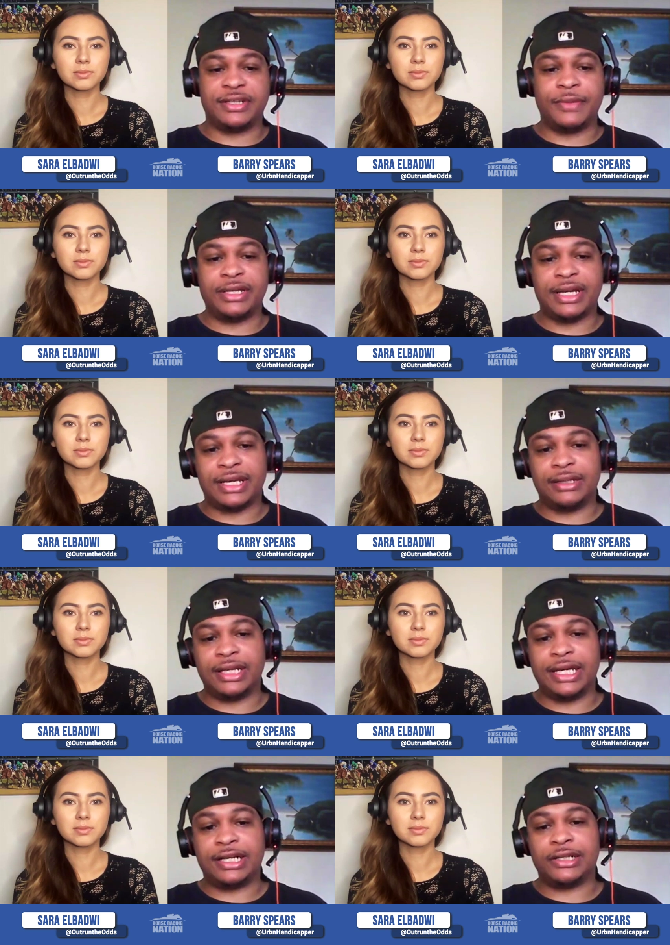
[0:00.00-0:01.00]
Speaker 1: to see somebody that
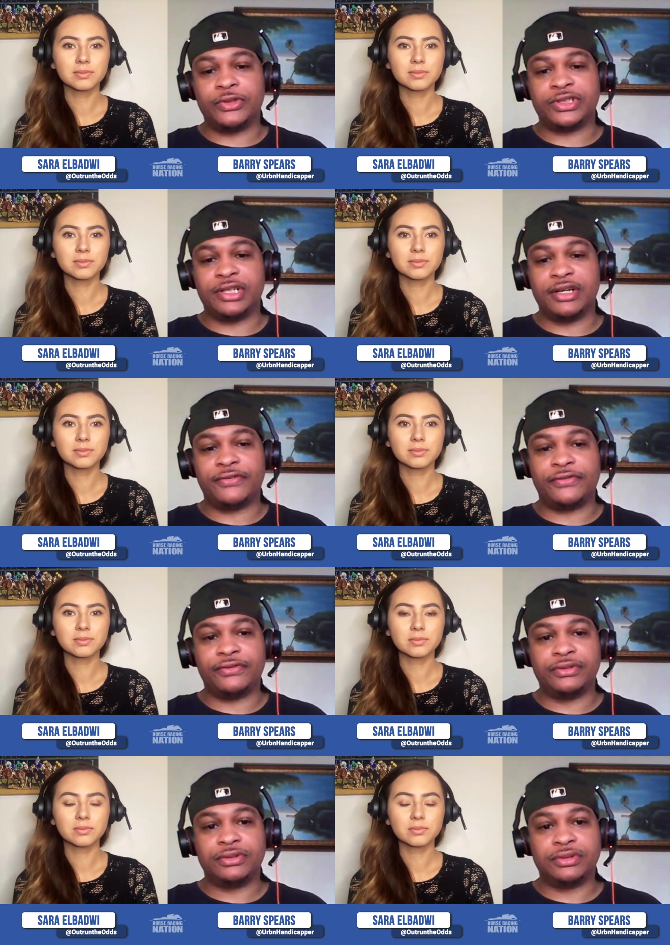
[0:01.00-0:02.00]
can lay close enough
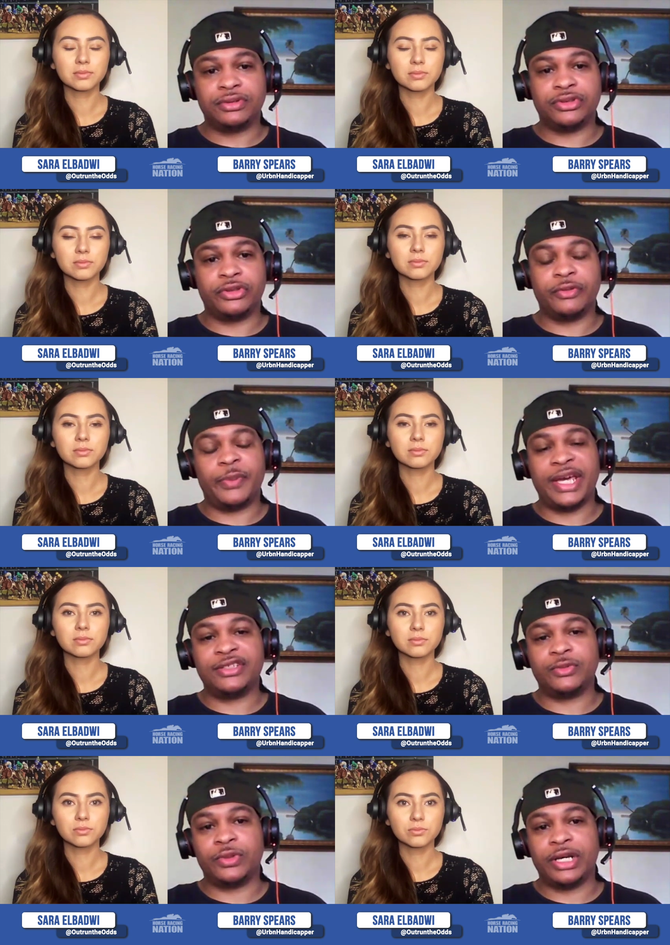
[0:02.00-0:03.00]
to the
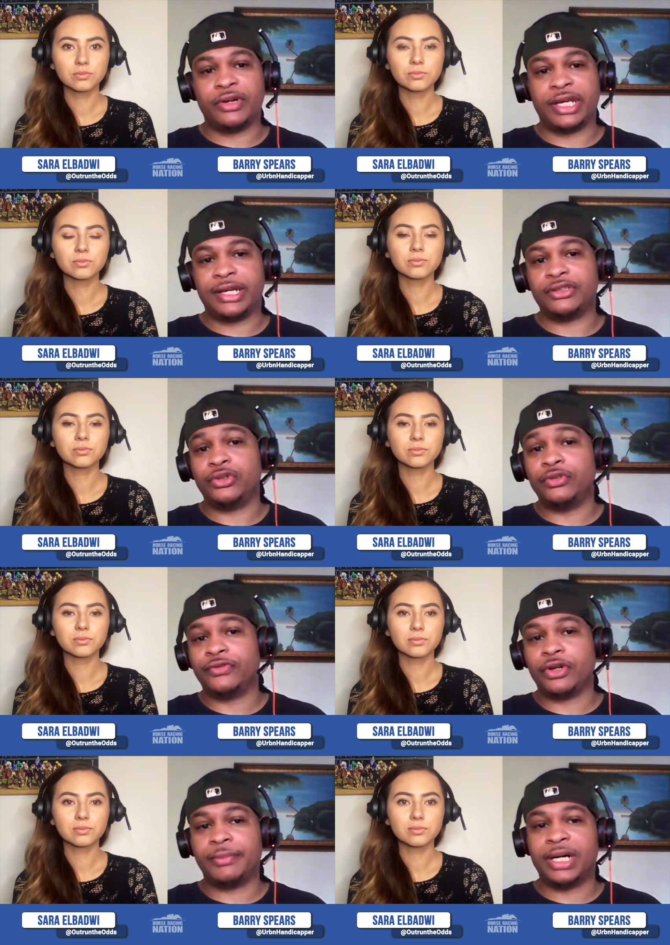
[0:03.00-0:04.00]
pace without getting too
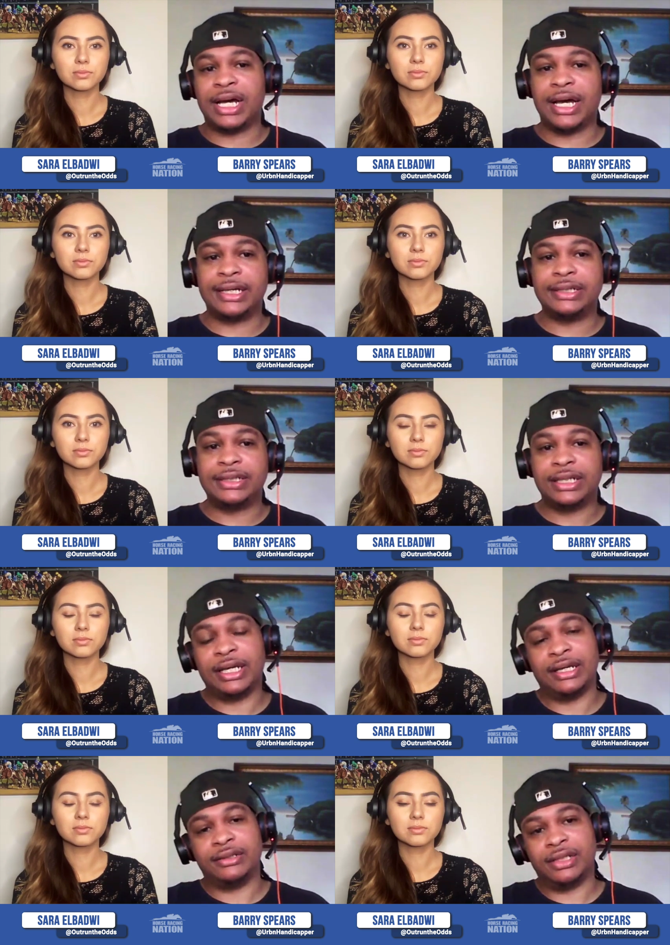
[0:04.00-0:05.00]
far behind
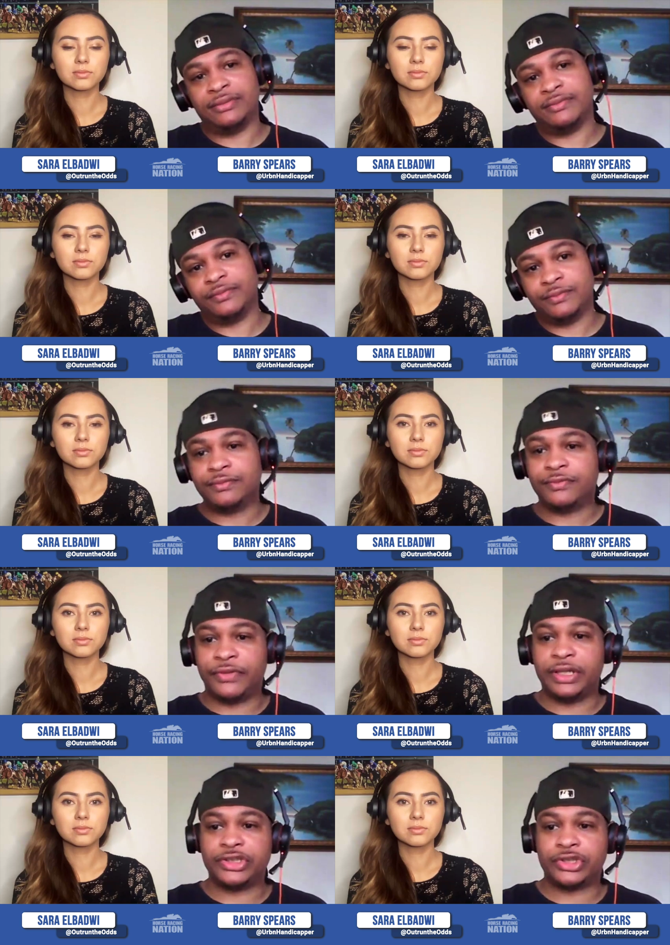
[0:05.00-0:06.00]
and and
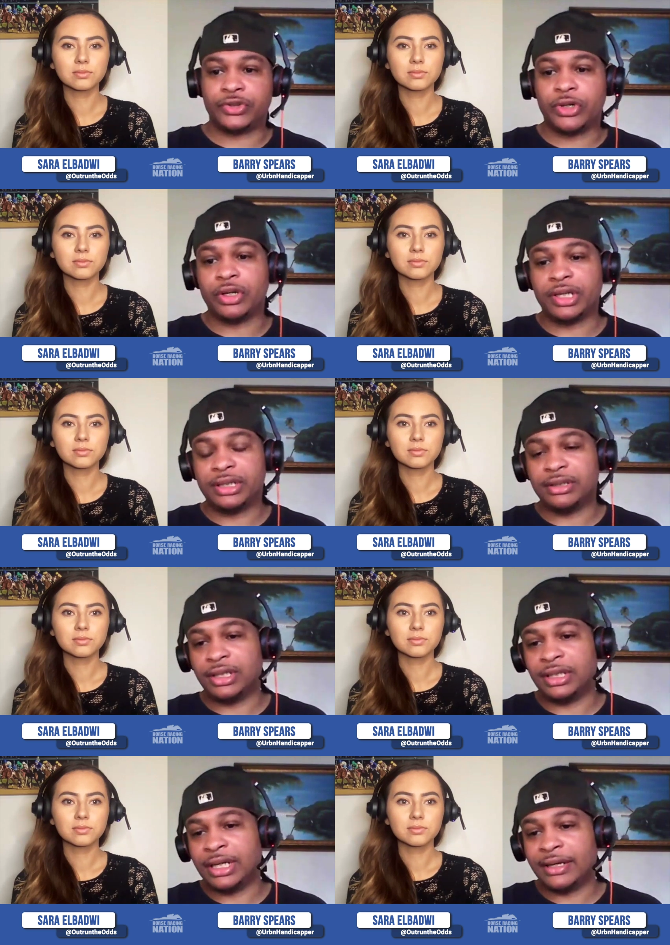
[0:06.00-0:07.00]
finish strong. And
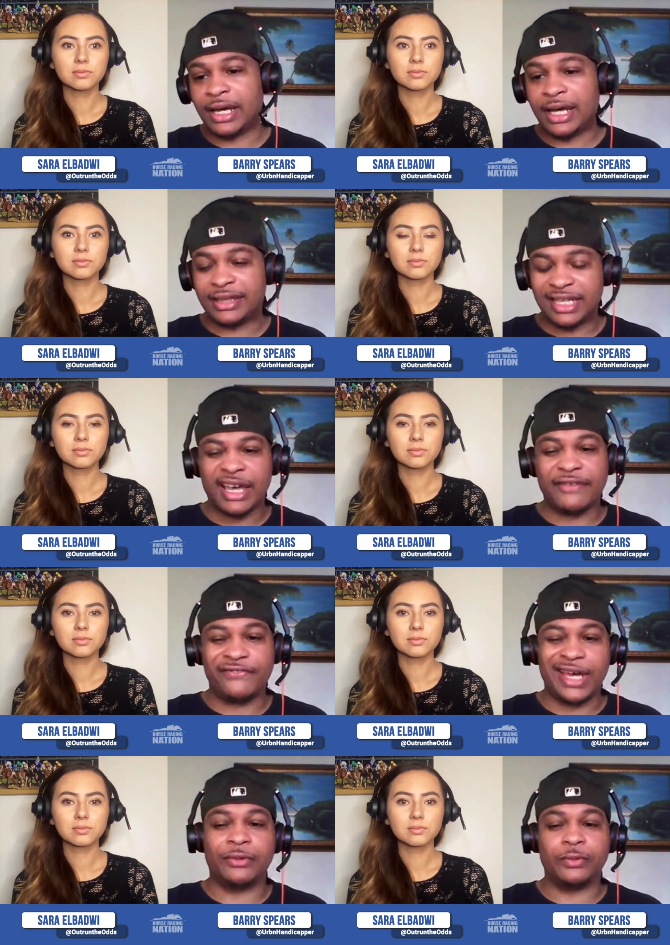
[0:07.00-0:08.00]
and I, I think I
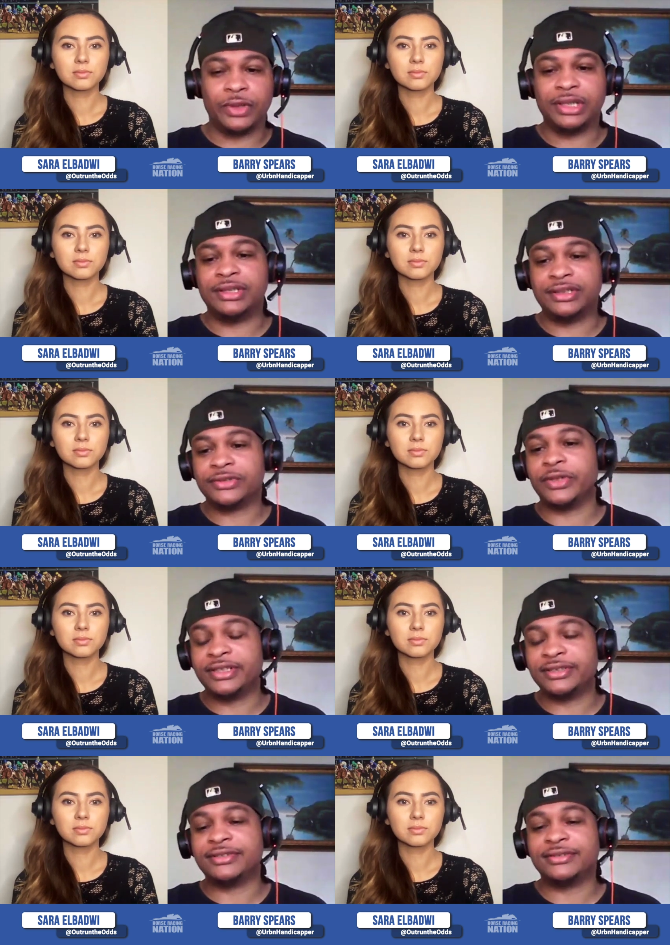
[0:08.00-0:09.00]
found one in this
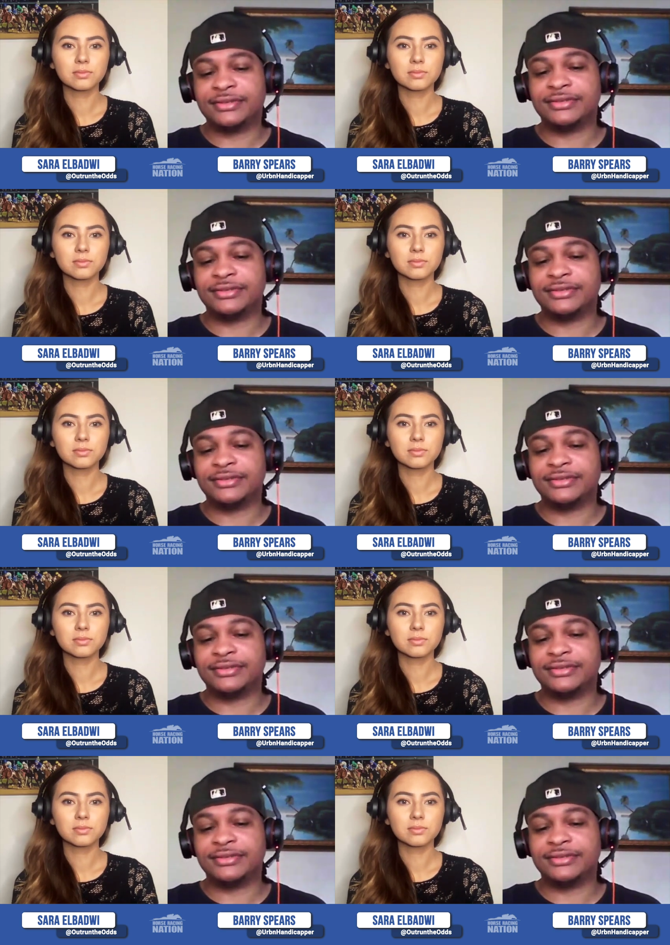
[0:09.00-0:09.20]
race.